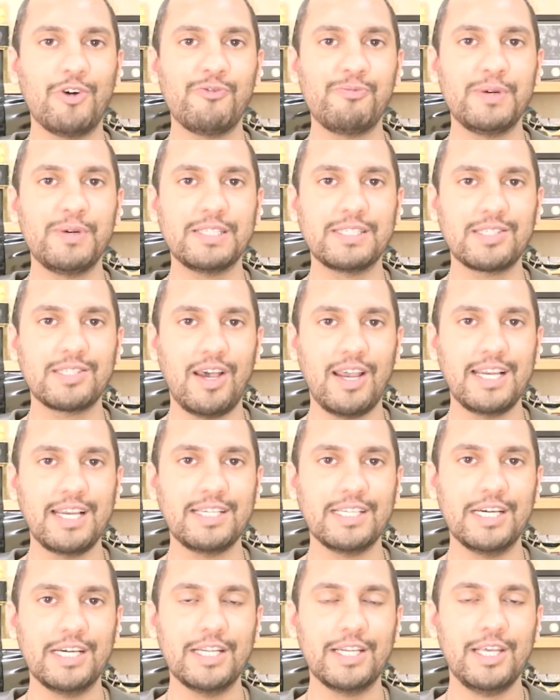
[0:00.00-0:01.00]
of
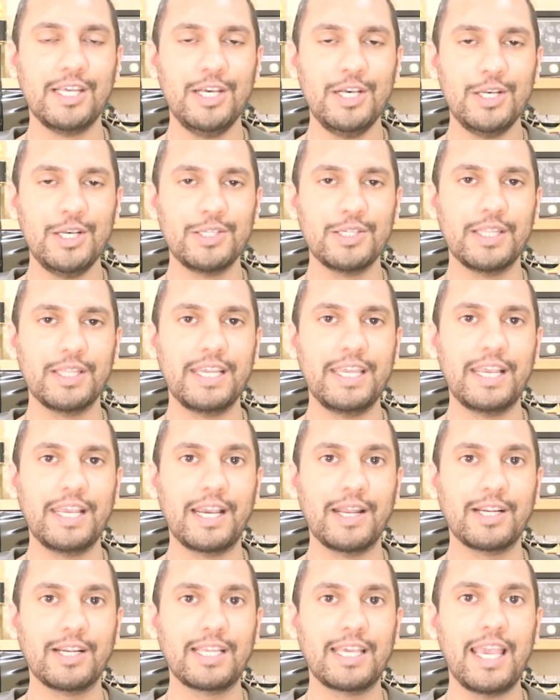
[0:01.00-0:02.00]
Poseidon so that he
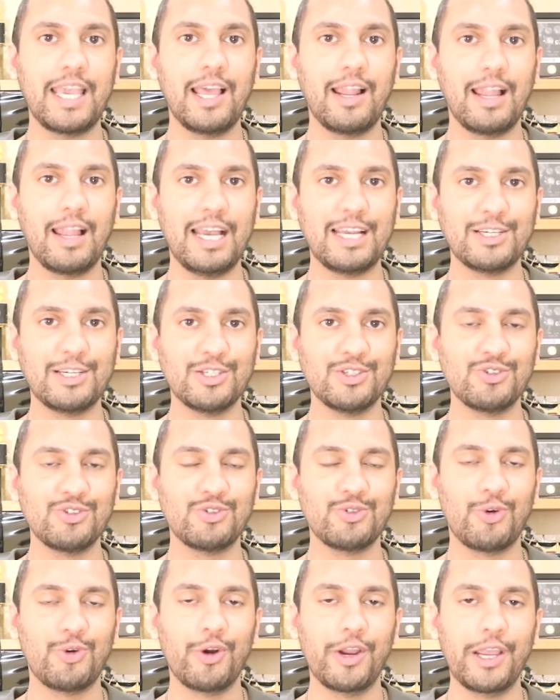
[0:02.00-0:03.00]
can kill and
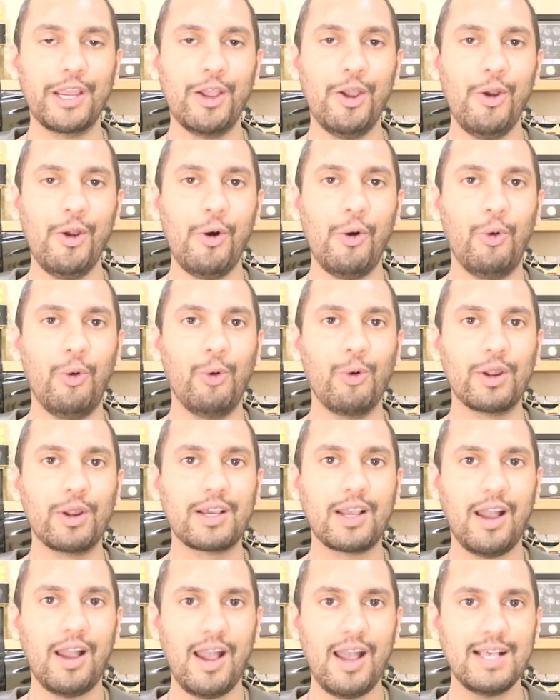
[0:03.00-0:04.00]
destroy
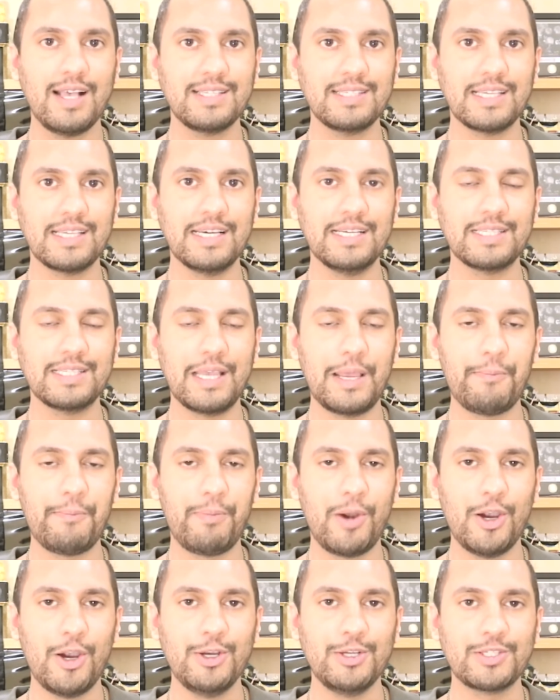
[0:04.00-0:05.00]
all curses
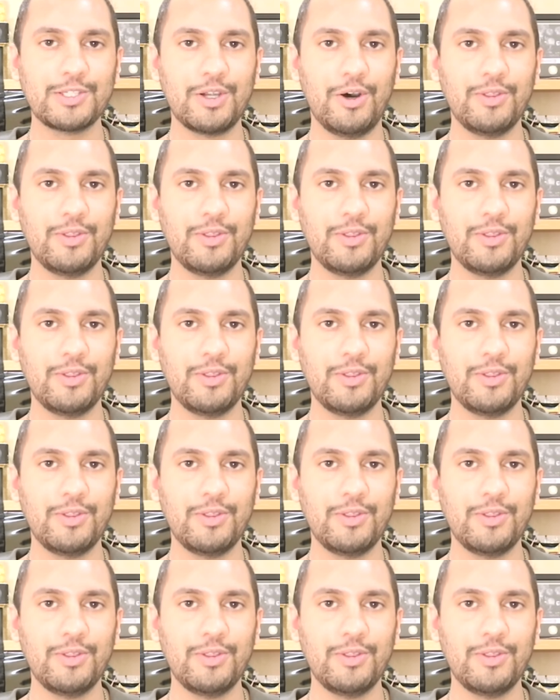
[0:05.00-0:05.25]
imposed